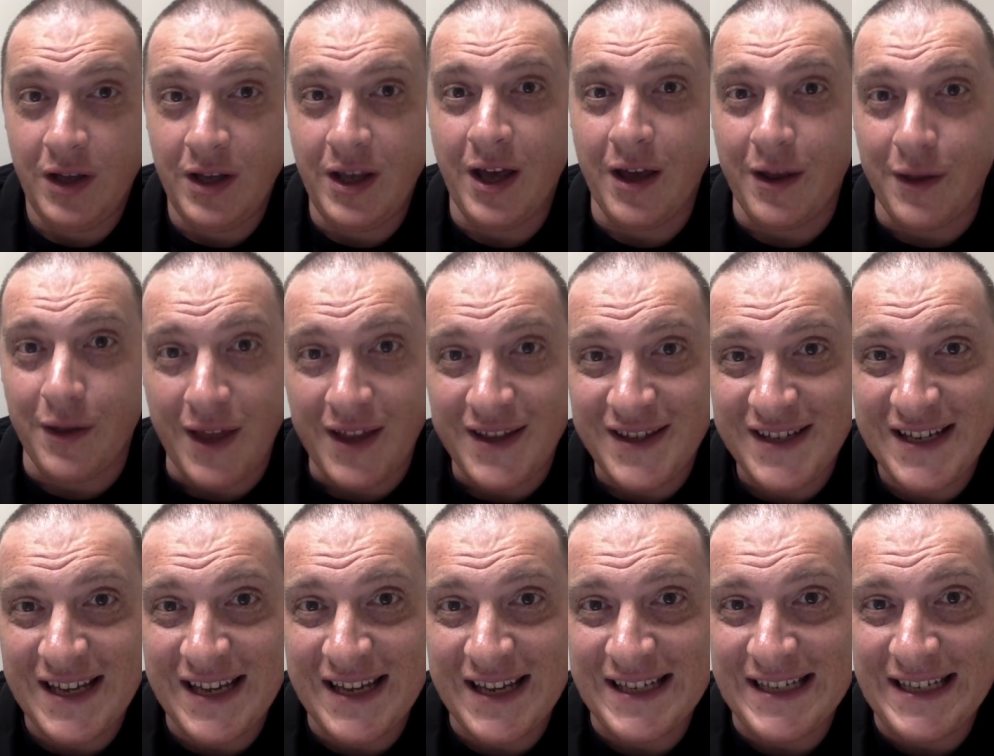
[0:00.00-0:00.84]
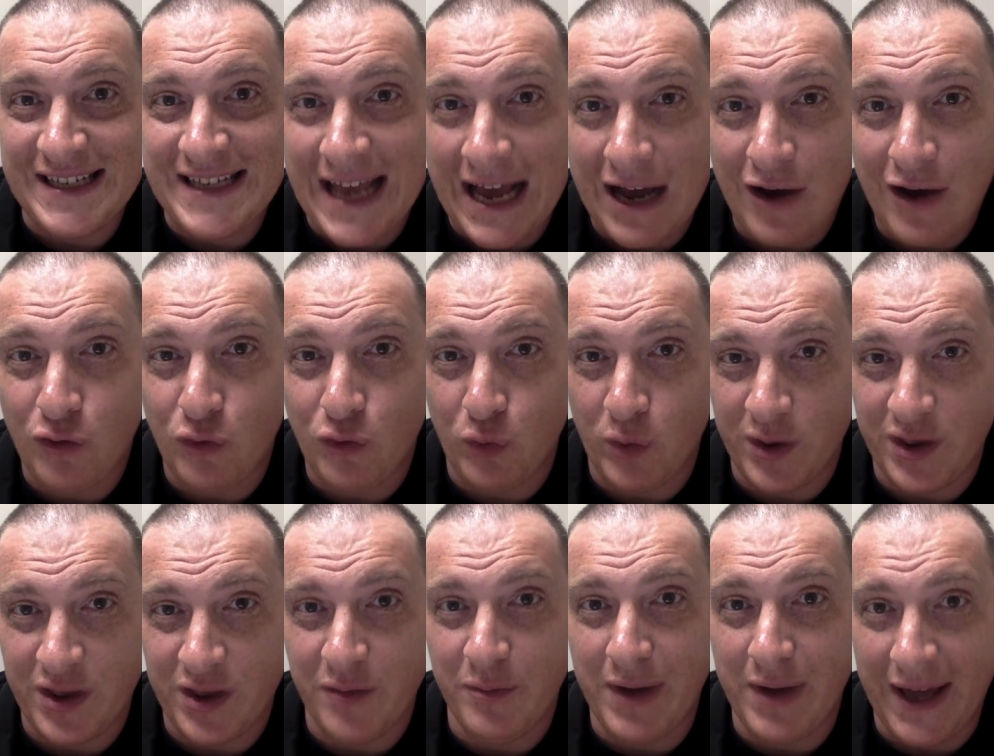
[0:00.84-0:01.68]
Yeah, that says down
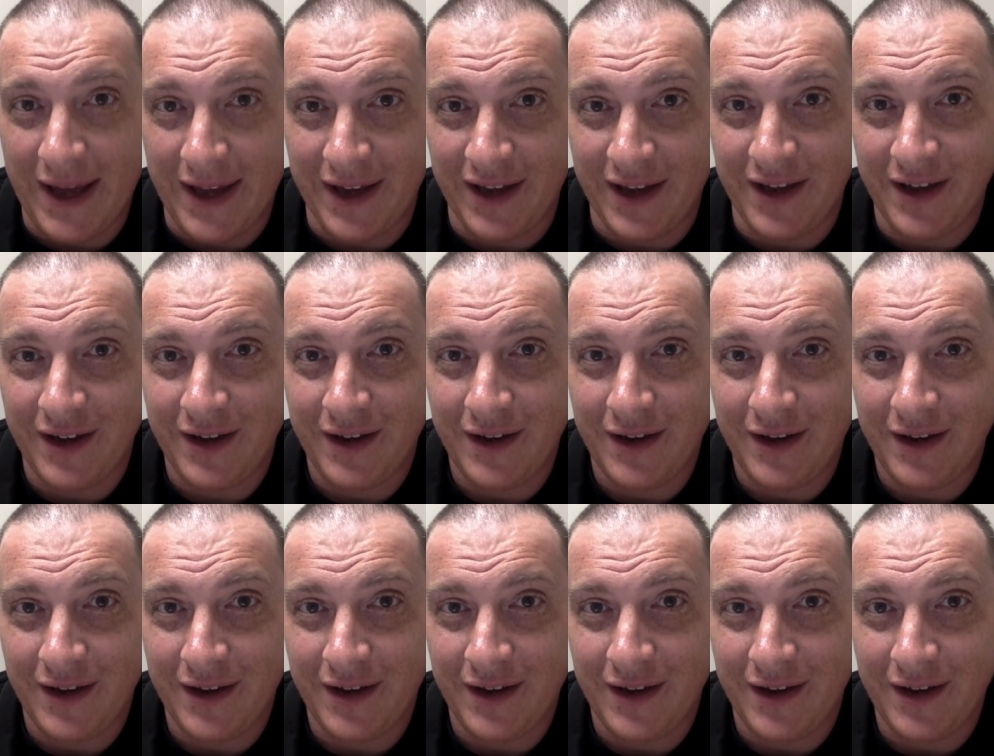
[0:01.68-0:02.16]
with the bank.